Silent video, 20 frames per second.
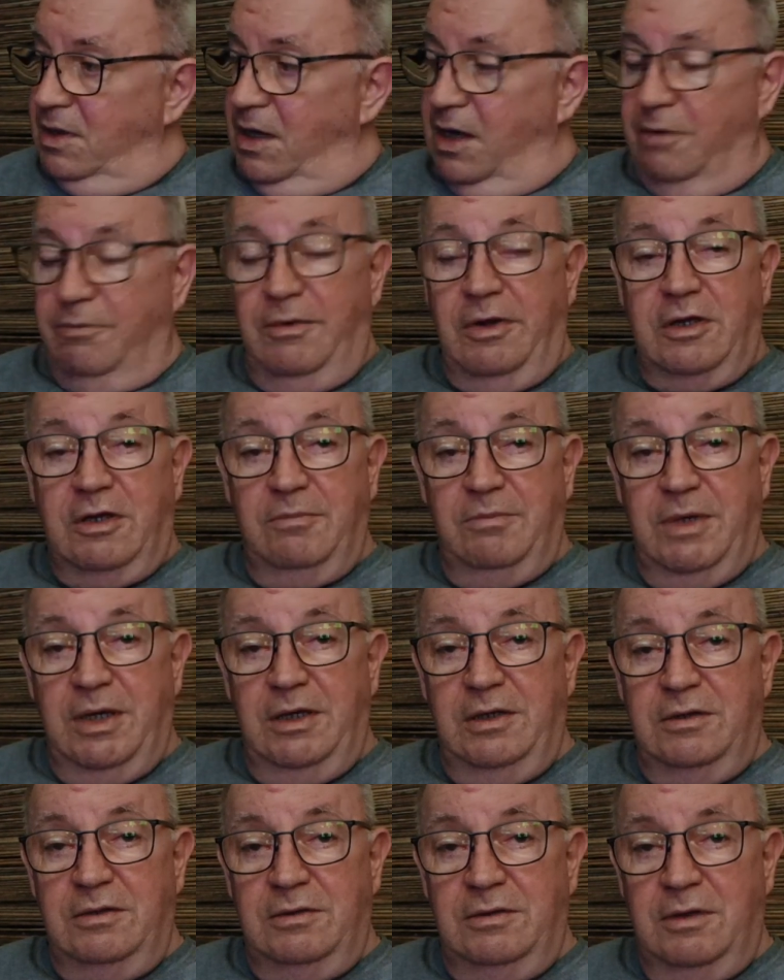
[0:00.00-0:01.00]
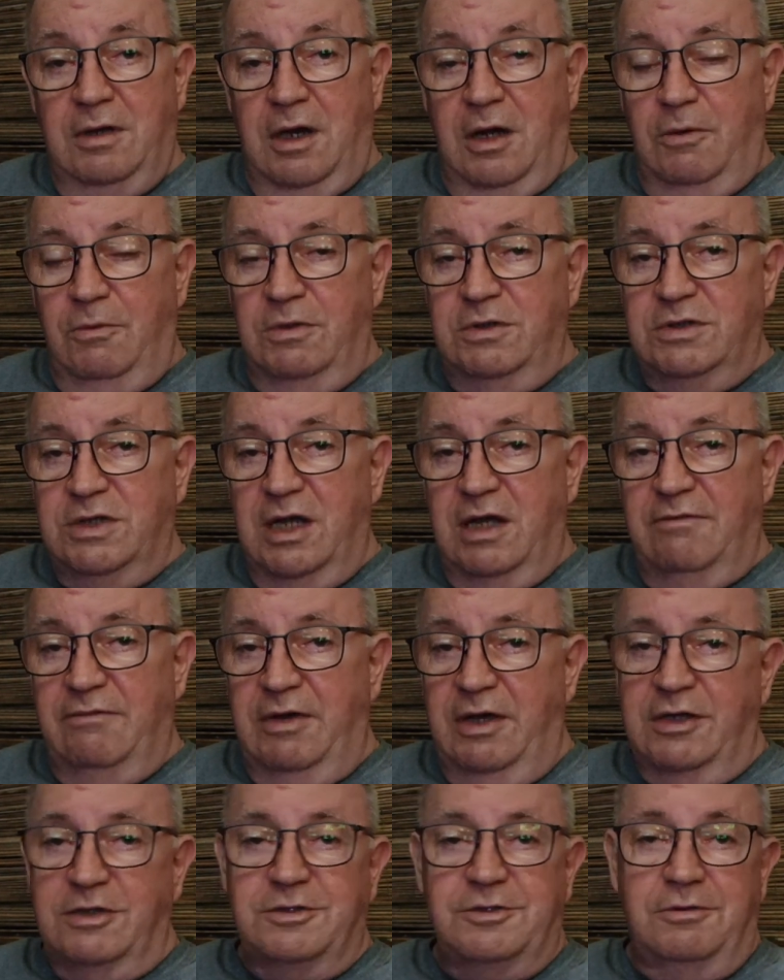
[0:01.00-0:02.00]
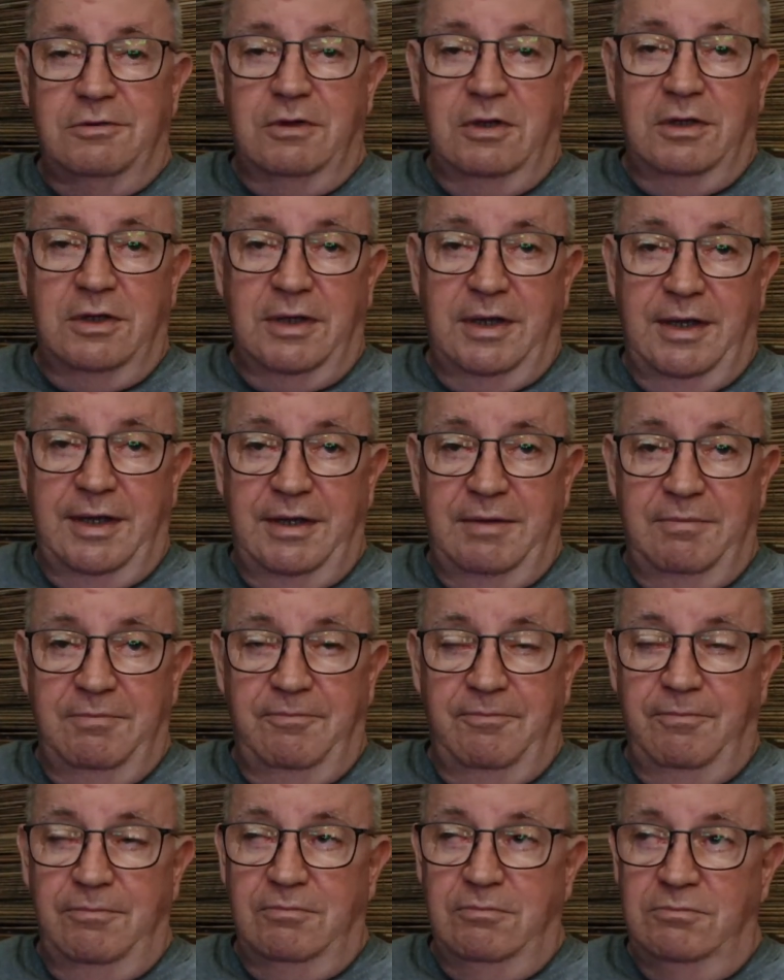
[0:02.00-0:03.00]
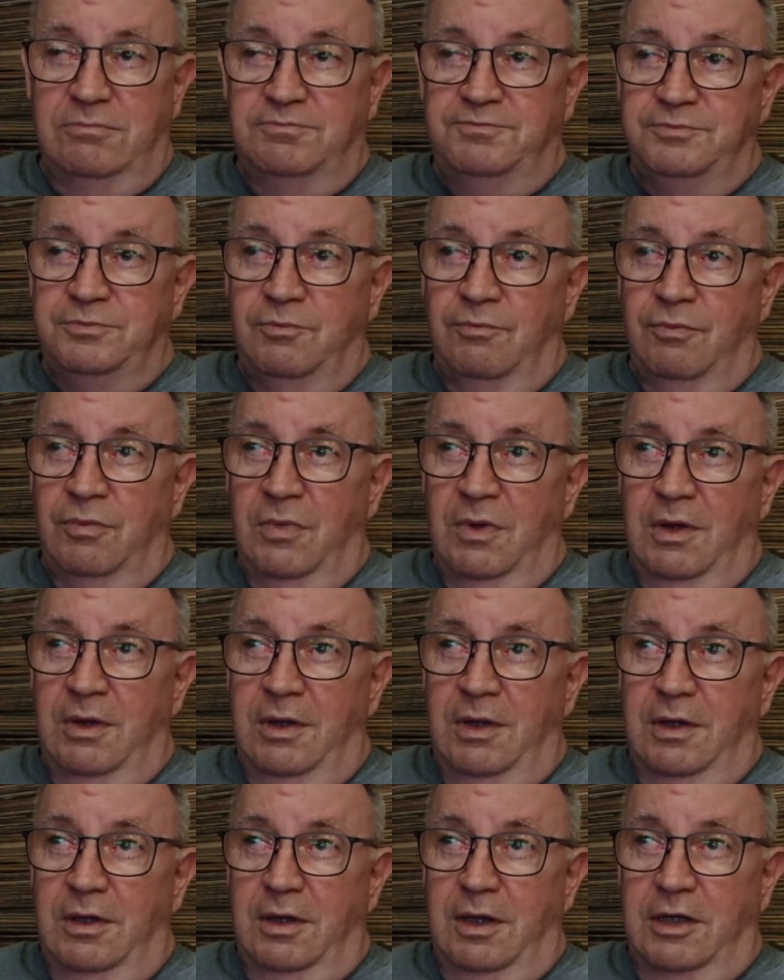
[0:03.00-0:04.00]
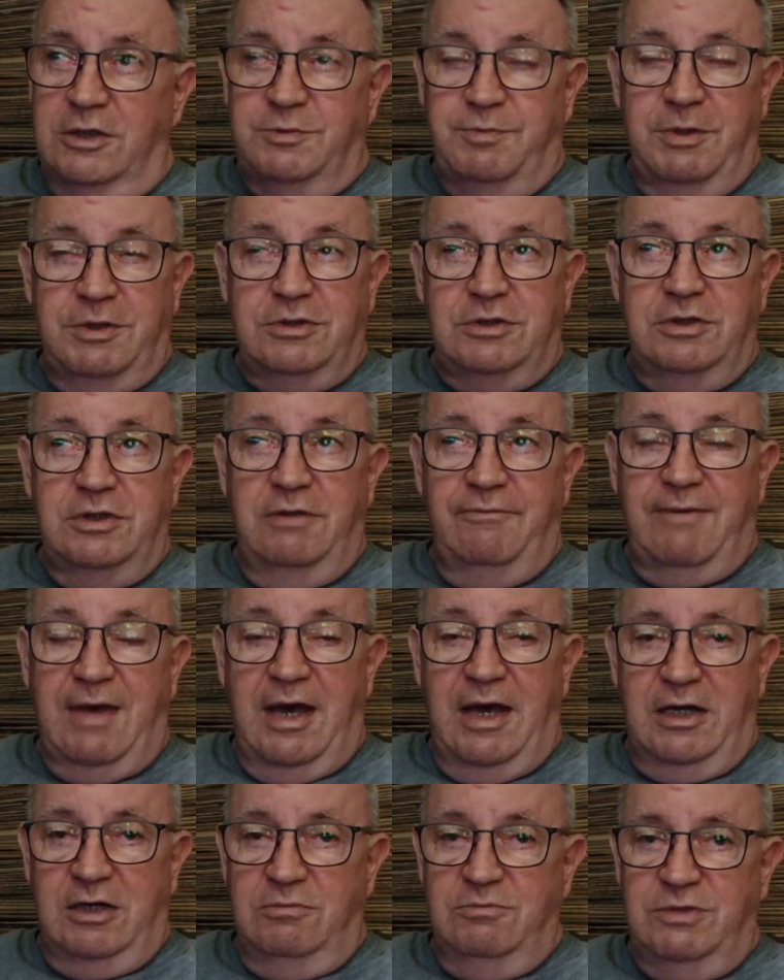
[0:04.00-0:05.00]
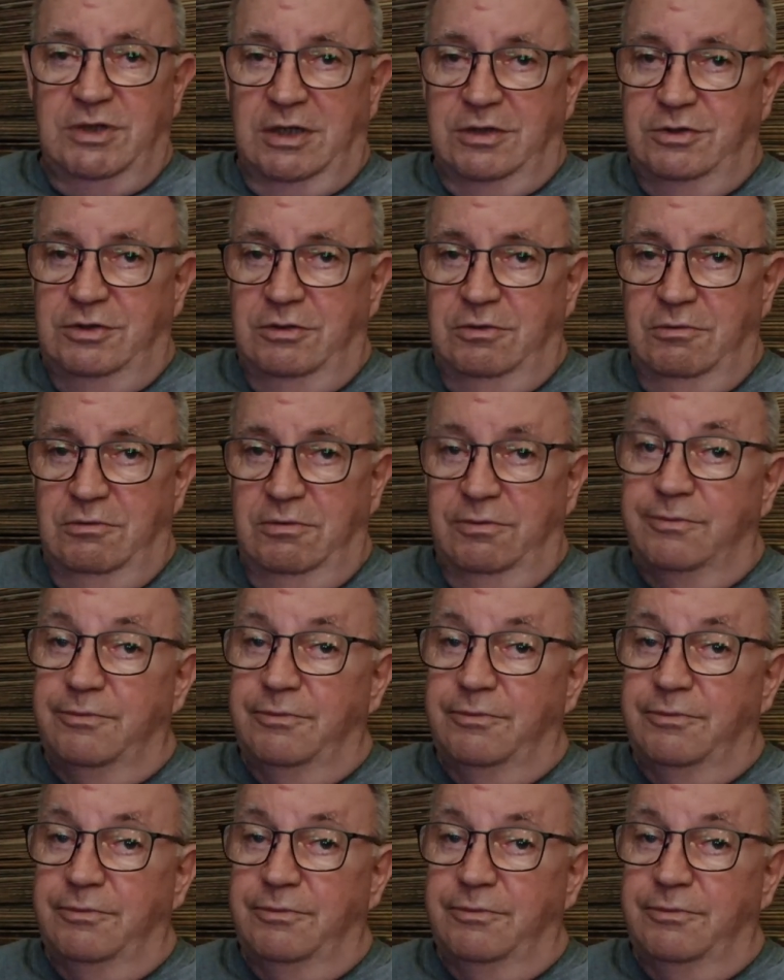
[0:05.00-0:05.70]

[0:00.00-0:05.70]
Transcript: I recommend always have extra on hand, especially of items that you